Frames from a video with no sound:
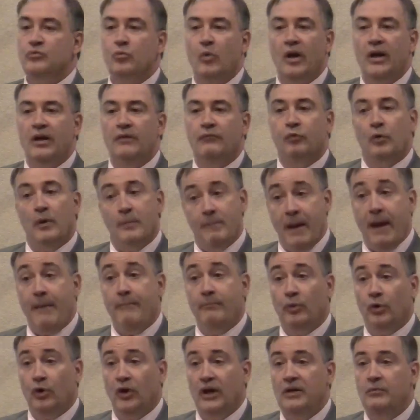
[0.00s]
one of
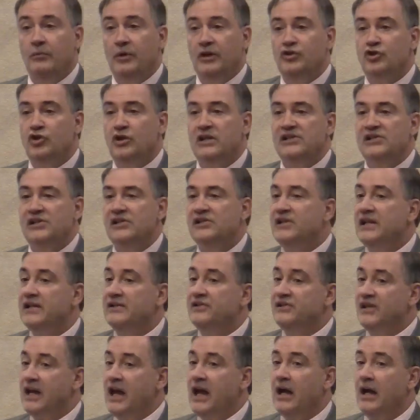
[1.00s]
remembering what Jesus
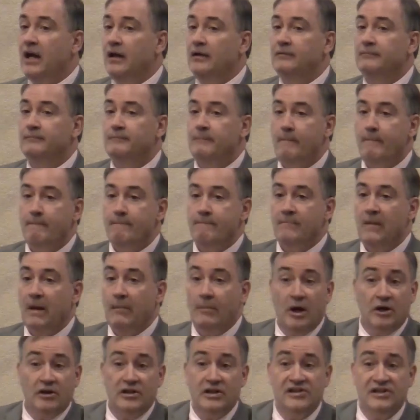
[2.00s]
had said. Now,
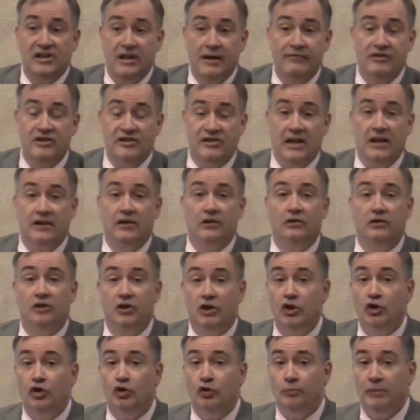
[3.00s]
Mark doesn't give us that little
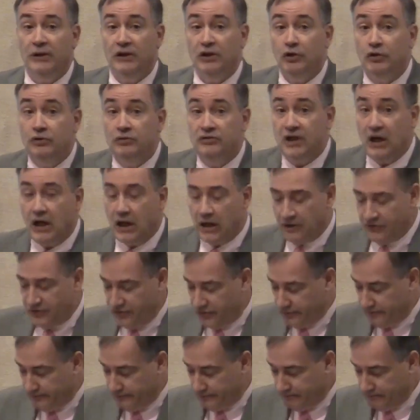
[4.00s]
clue, but Luke
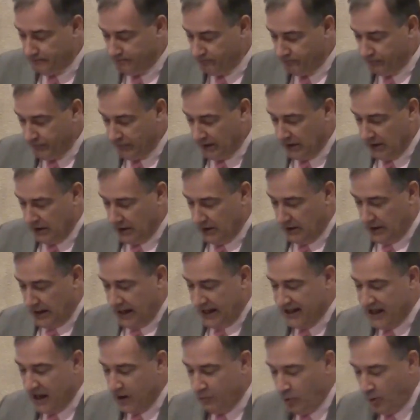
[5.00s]
does.
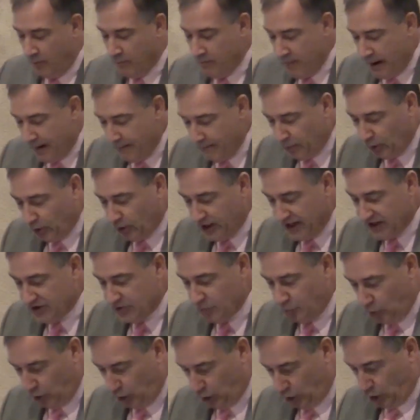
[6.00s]
And they remembered
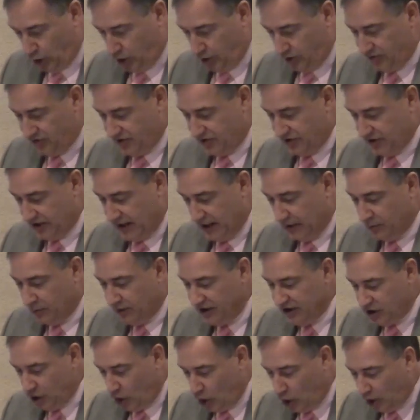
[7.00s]
his words, and
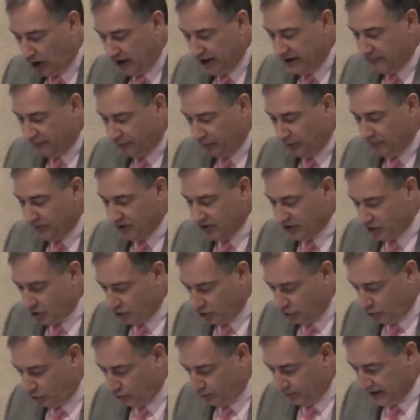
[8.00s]
returning from the
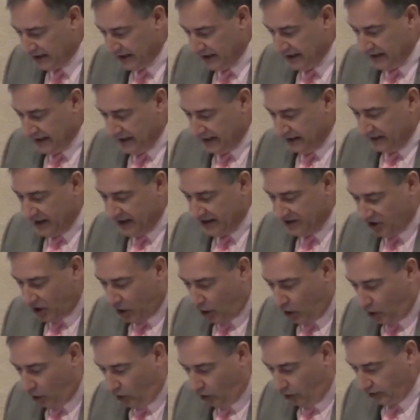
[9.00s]
tomb, they
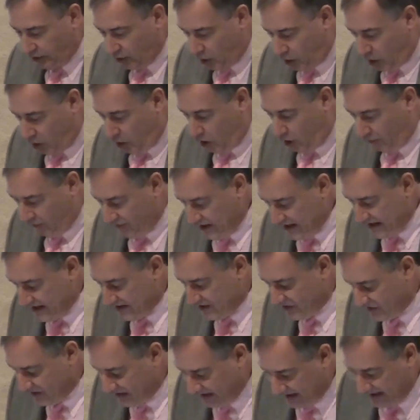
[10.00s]
told all
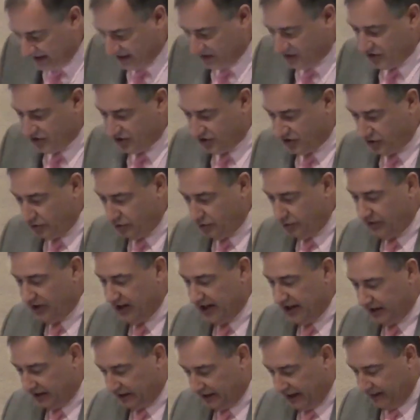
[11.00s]
these things to
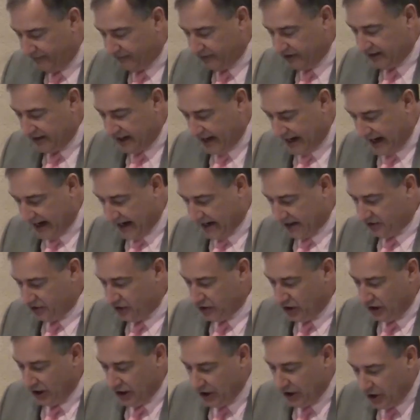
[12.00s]
the 11 and
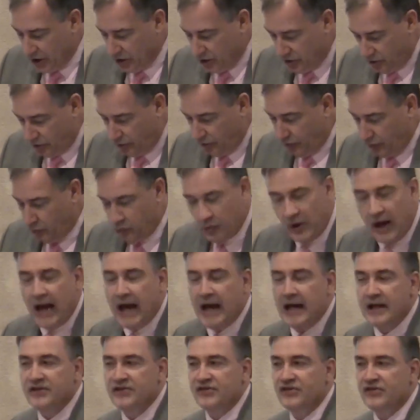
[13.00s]
to the
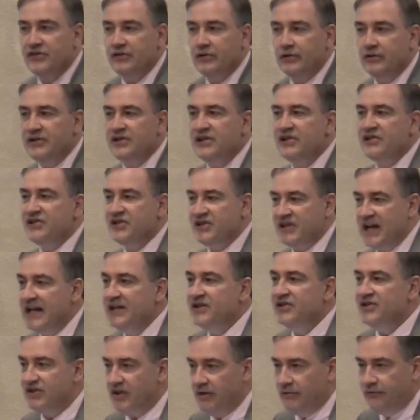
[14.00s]
rest. There is a
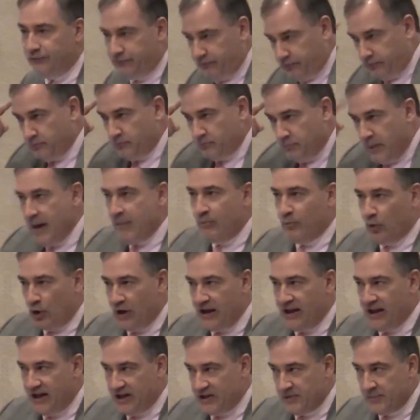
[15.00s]
sense of
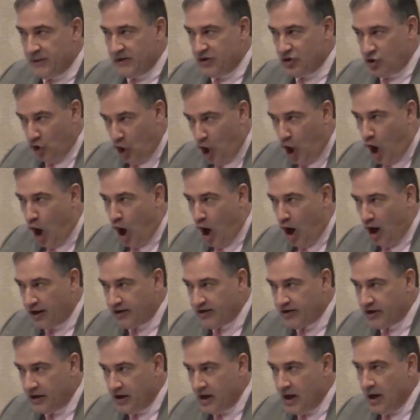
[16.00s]
memory that has been
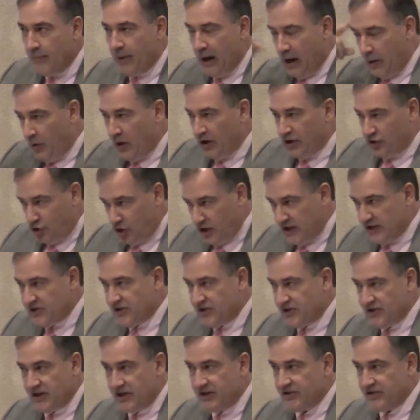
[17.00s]
jogged by what
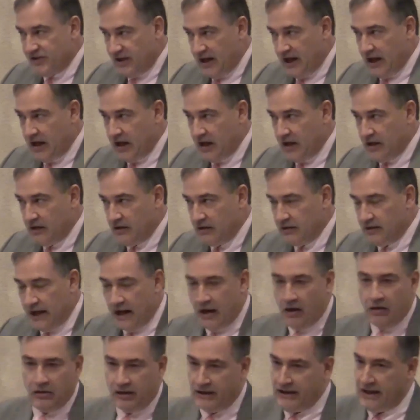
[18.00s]
Jesus has said.
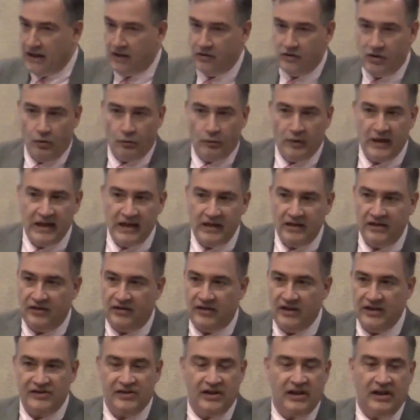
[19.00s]
Now, again, don't read into
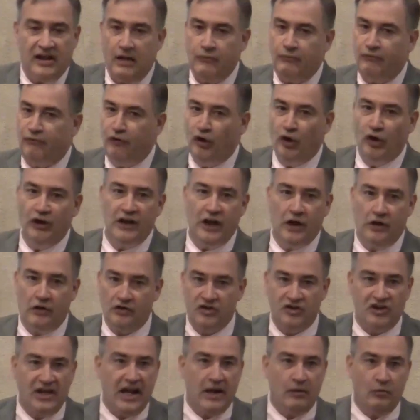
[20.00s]
this that they fully
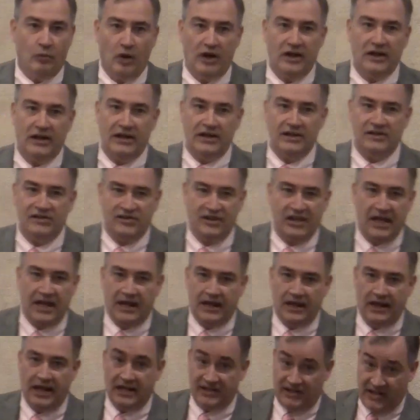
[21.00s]
understand what it is
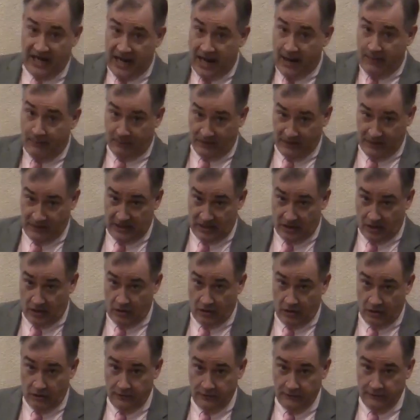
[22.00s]
that has happened
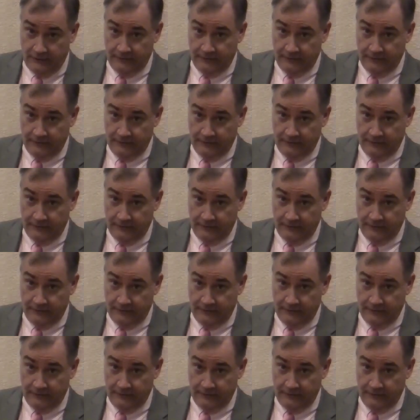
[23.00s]
here,